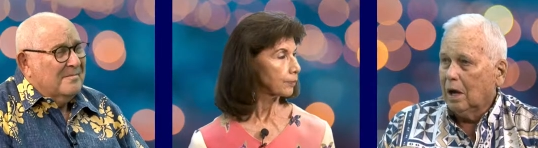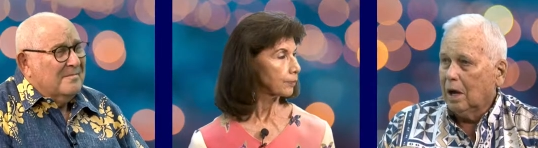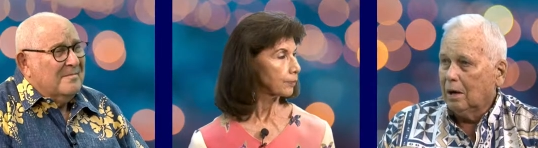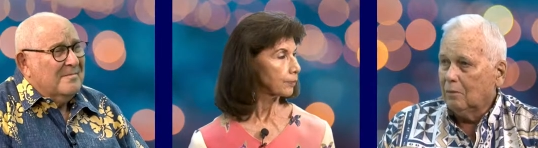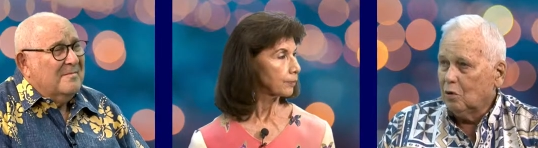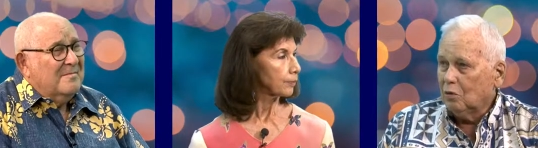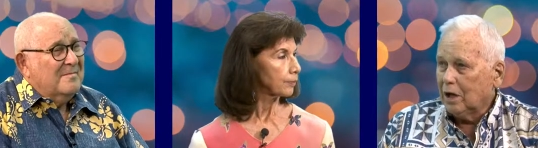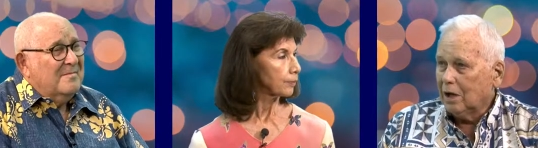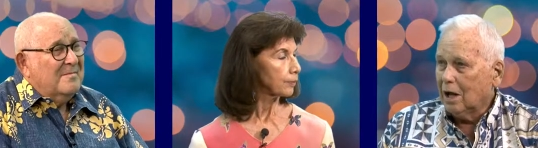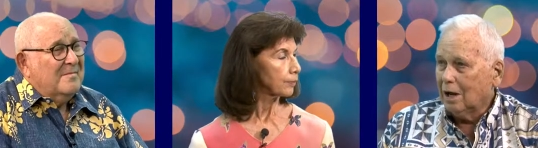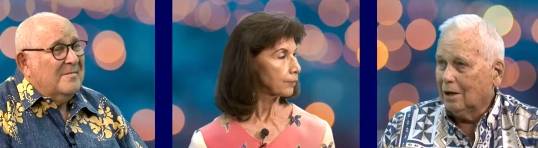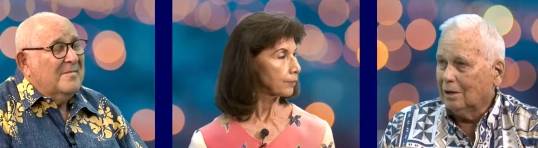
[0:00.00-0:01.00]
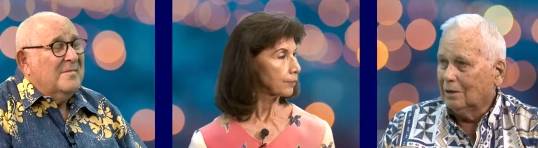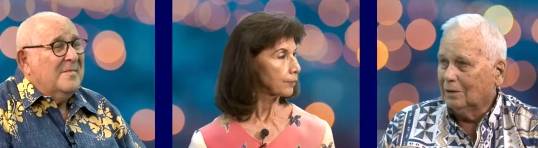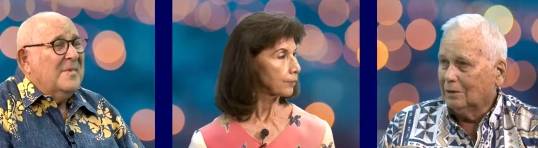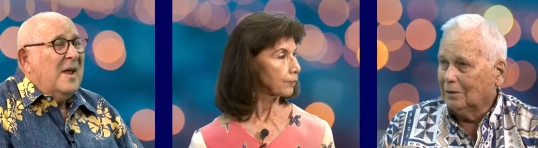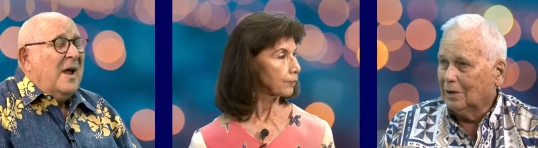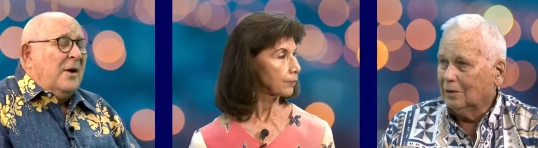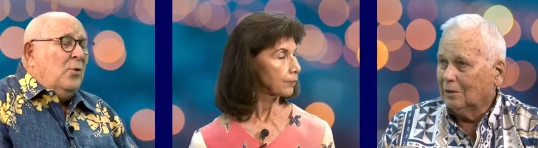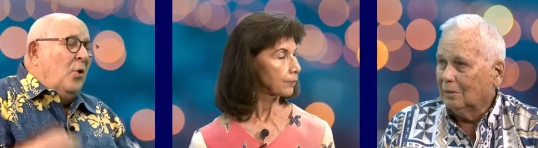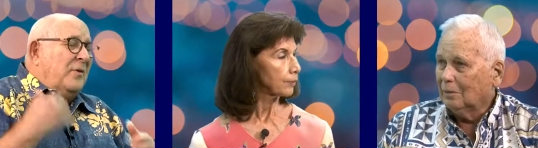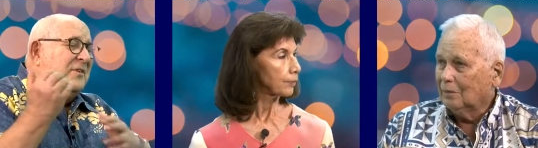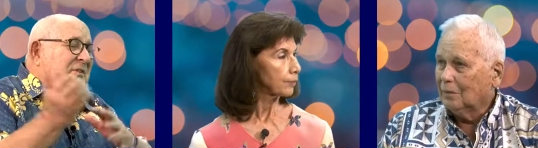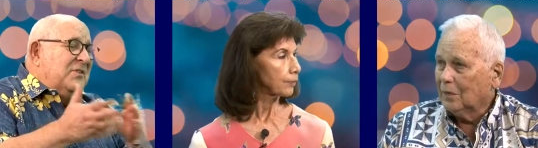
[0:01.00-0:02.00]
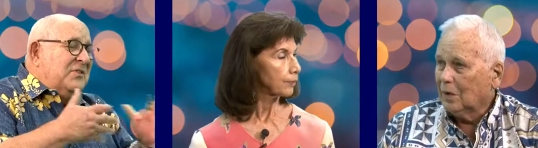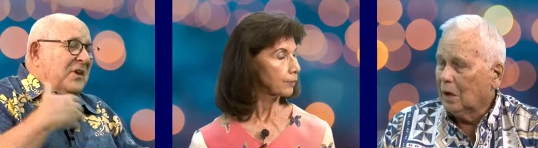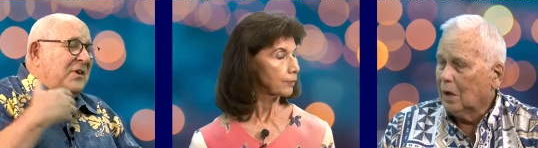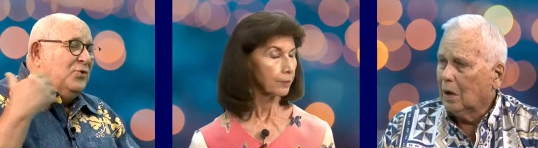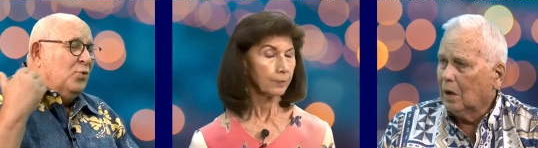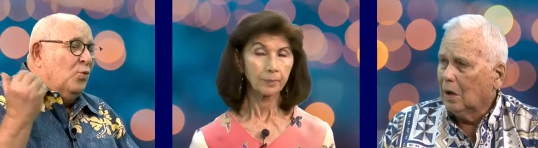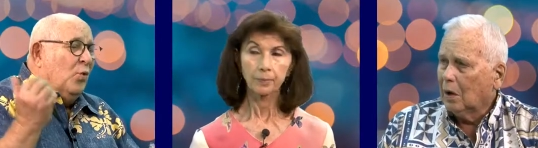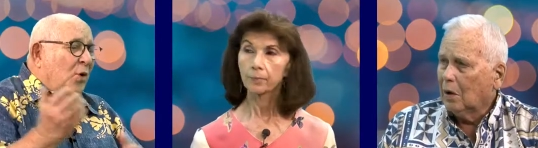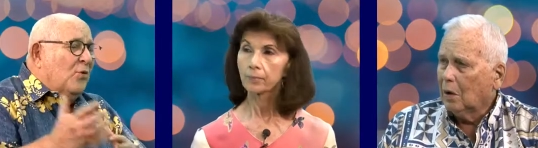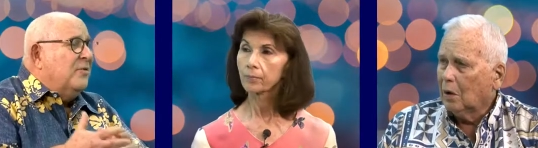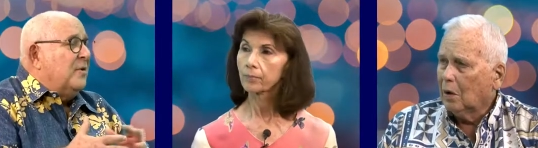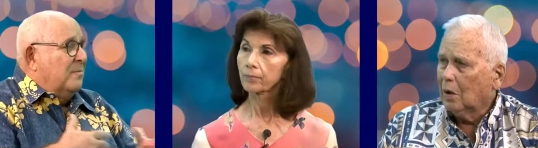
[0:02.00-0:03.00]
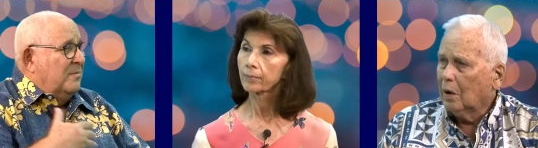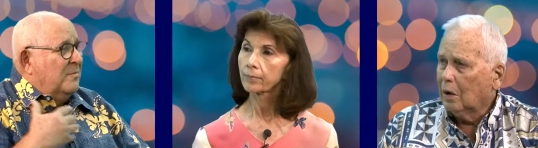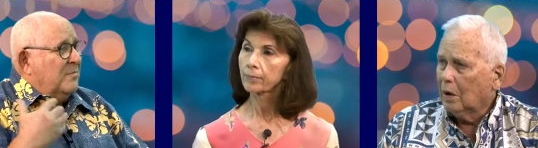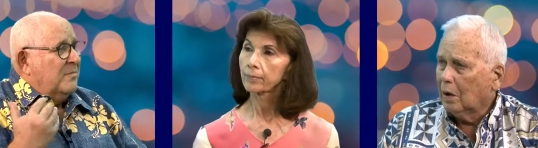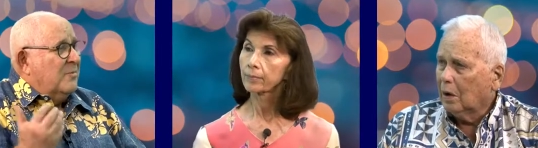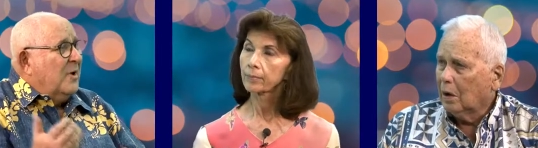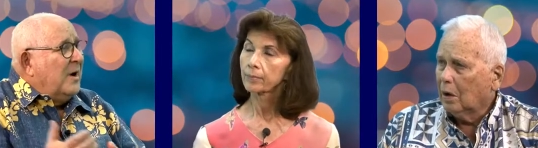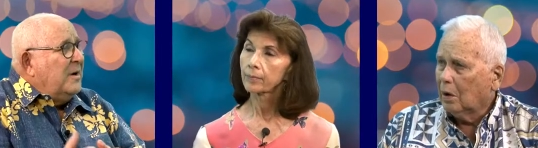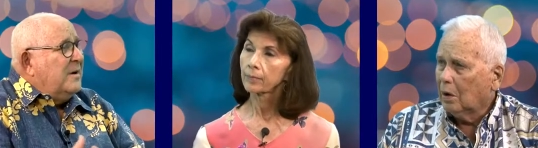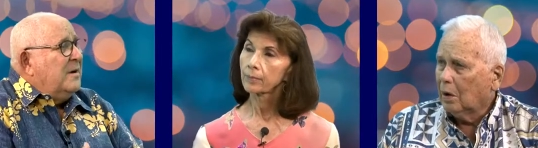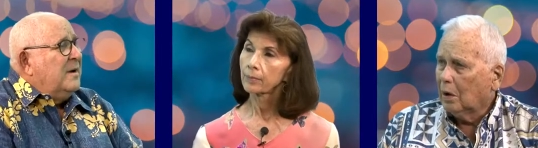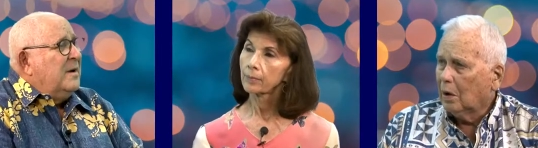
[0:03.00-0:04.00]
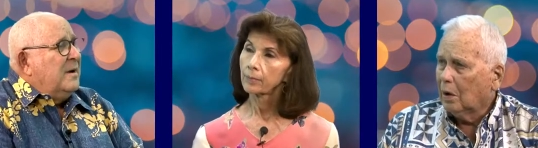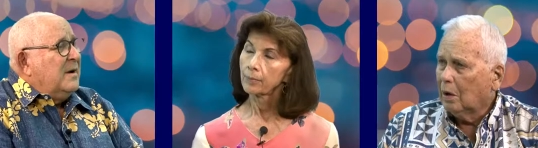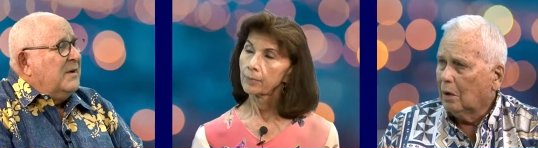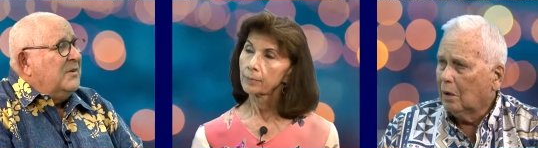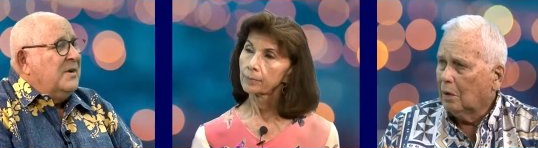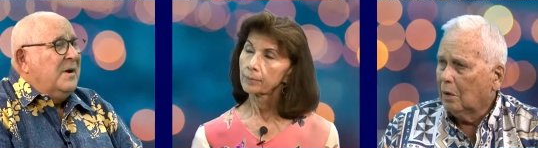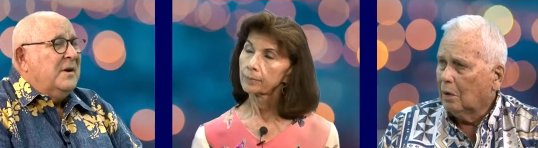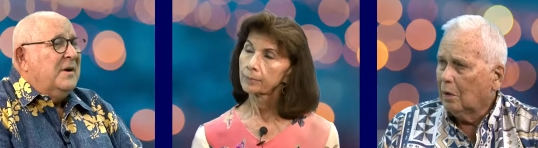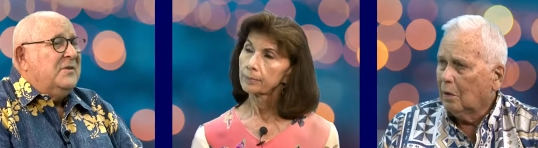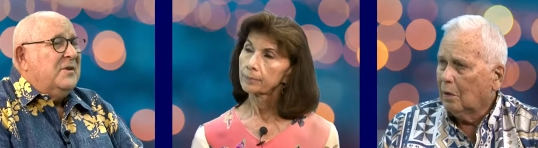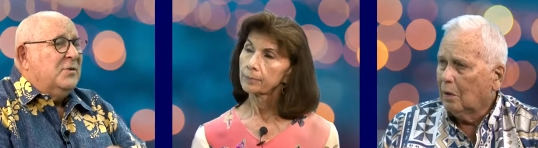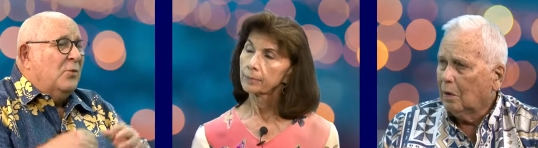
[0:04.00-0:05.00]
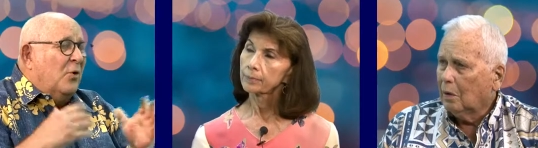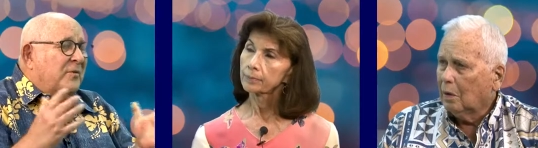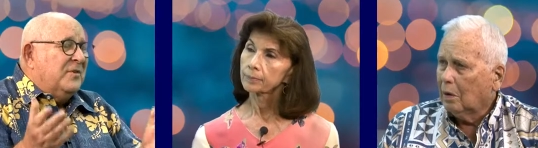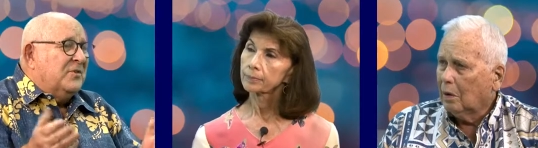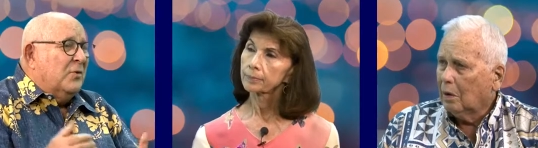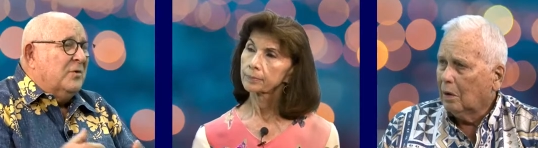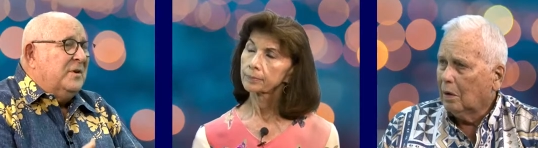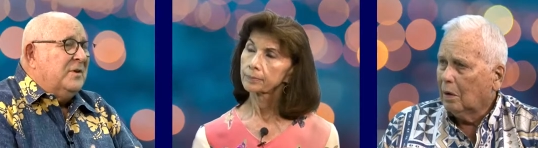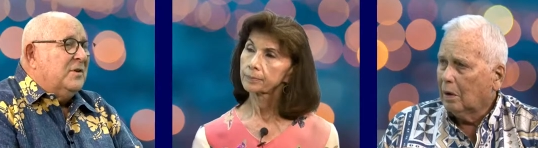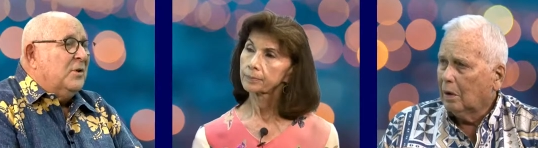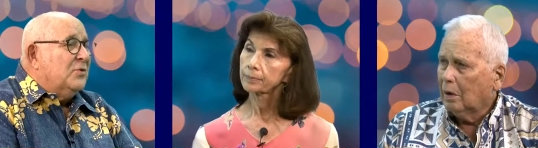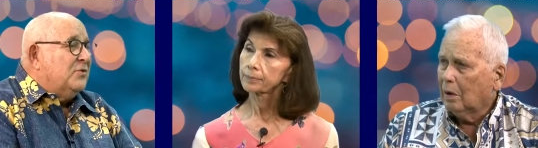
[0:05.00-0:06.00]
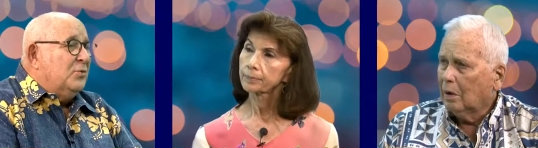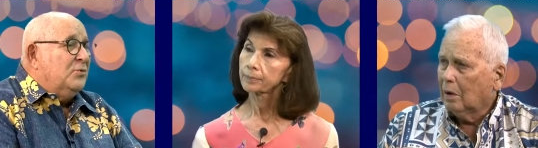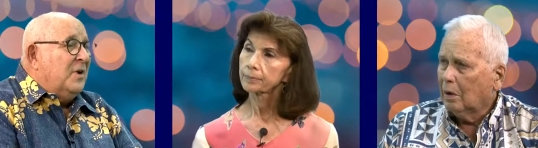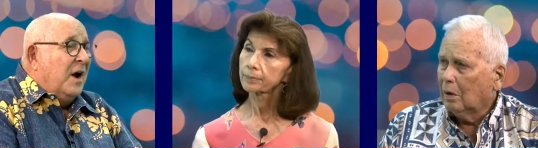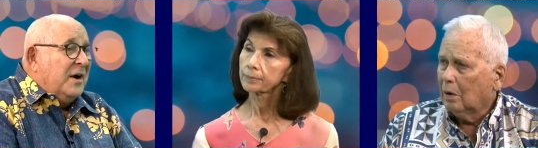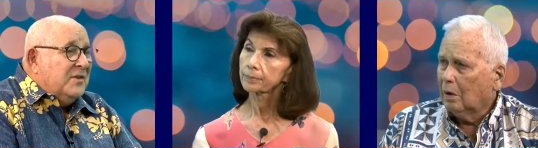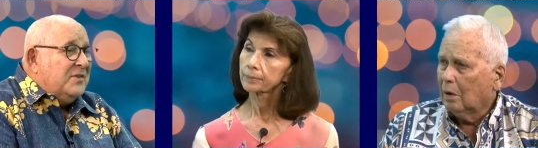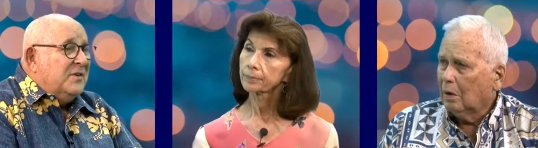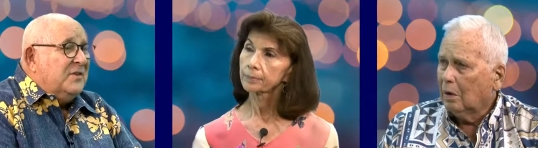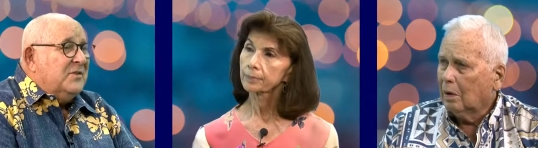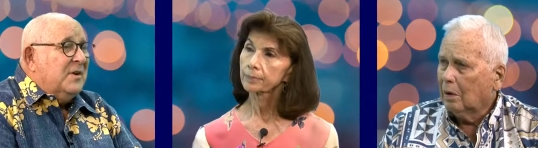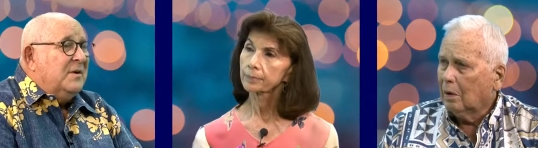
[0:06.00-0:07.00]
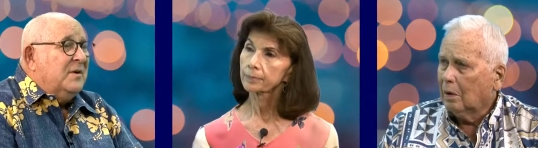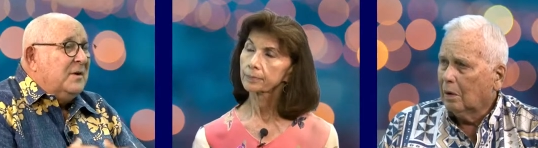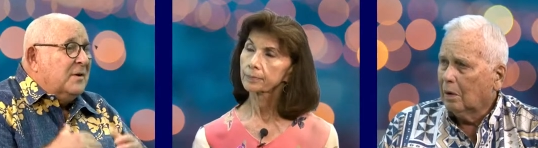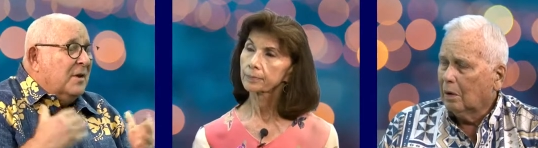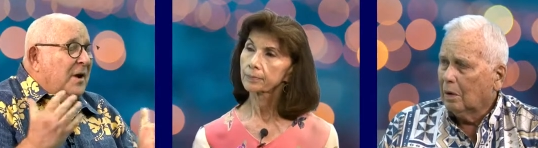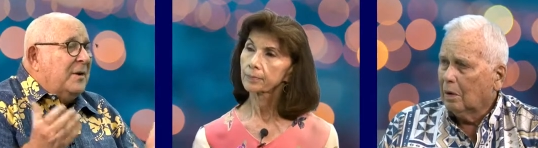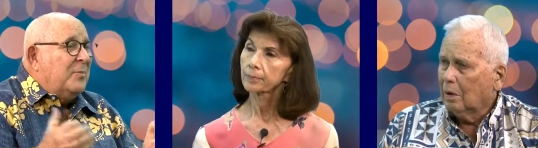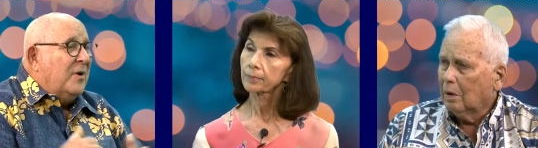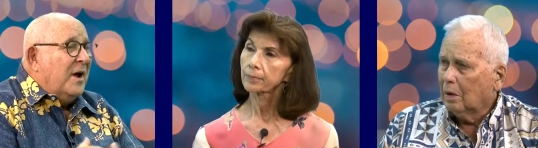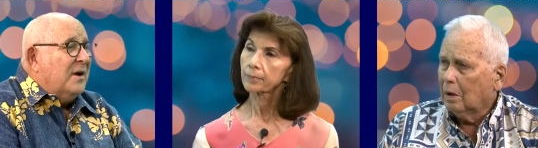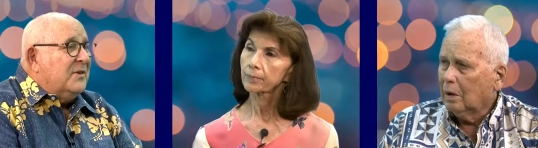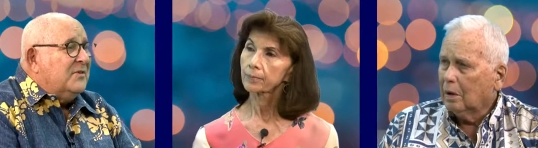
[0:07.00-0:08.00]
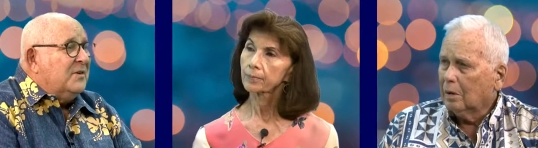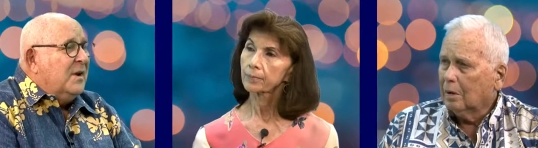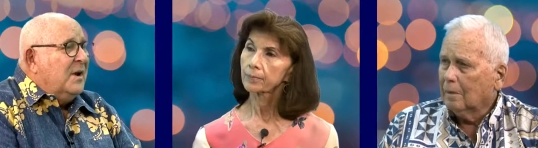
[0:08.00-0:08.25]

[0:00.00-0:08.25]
Speaker 1: kind of moved in on it. And all this is
Speaker 2: interwoven, right? Isn't it? It's interwoven certainly into those two dynasties, and Iolani Palace